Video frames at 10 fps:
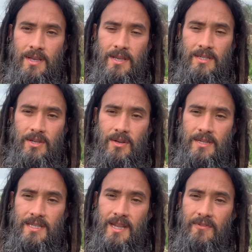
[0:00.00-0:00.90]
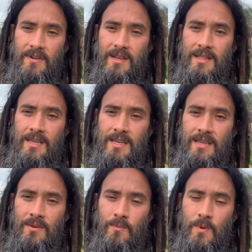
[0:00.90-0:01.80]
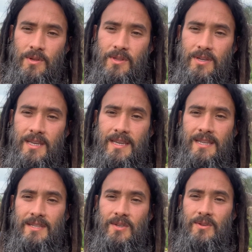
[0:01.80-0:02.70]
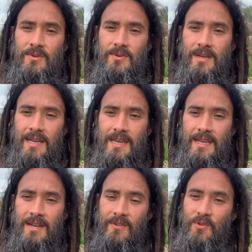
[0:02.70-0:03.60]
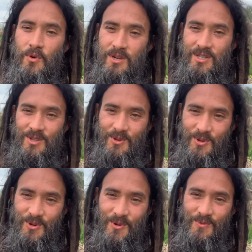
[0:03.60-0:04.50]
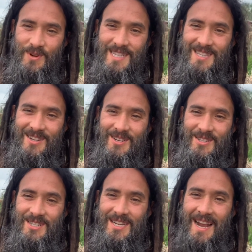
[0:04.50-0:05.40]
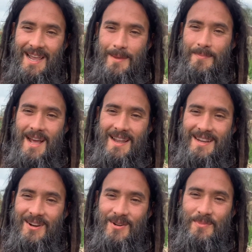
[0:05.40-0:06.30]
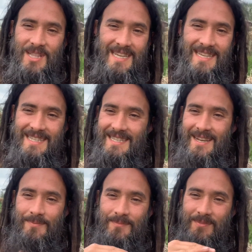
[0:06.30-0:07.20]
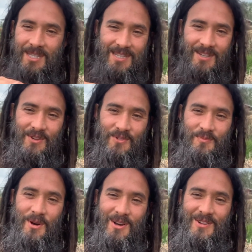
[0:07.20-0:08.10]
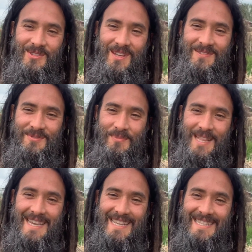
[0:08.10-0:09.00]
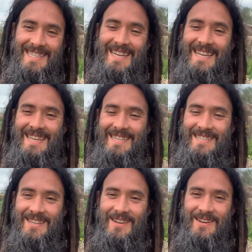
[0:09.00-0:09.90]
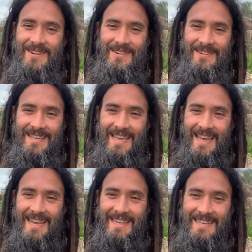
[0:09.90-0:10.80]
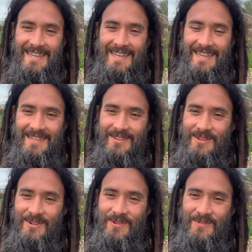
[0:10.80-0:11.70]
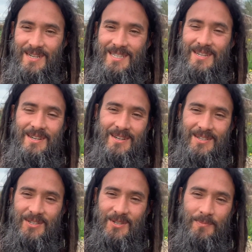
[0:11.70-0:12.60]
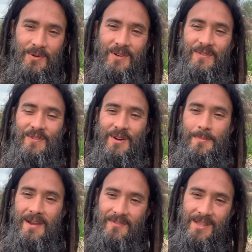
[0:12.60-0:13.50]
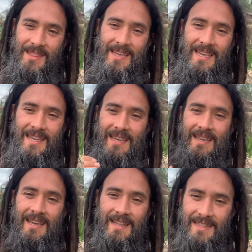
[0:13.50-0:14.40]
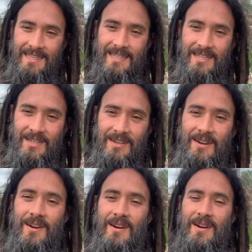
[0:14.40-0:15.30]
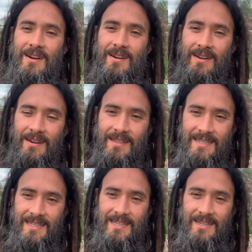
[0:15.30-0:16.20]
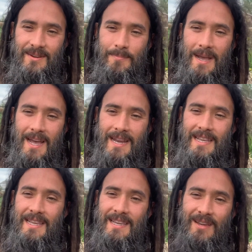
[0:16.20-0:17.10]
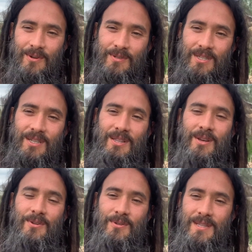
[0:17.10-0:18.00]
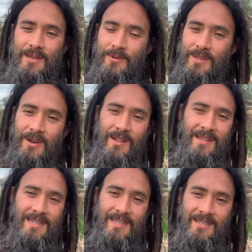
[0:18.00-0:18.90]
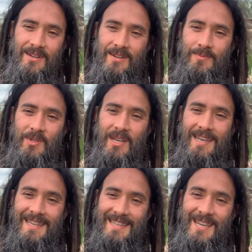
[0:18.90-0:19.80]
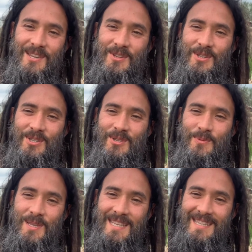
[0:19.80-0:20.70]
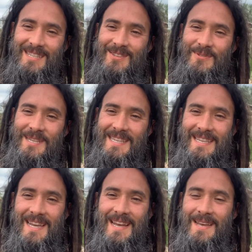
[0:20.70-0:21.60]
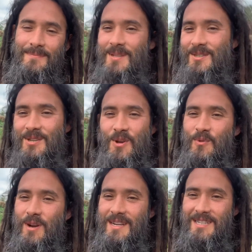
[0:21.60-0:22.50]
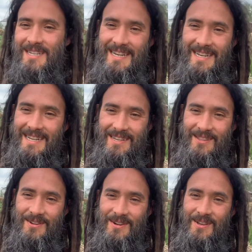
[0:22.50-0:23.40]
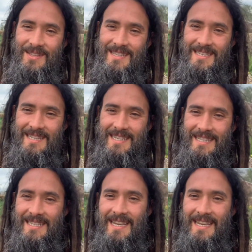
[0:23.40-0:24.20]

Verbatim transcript: So it's definitely worth looking into. And of course, do your own research. I am not an herbalist. I'm just a goofball who loves plants. So yeah, uh, do your own research, triple confirm everything, listen to your heart, listen to your body, go slowly with all of these herbs. Take your sweet, sweet time. There's no rush in getting to learn all these things.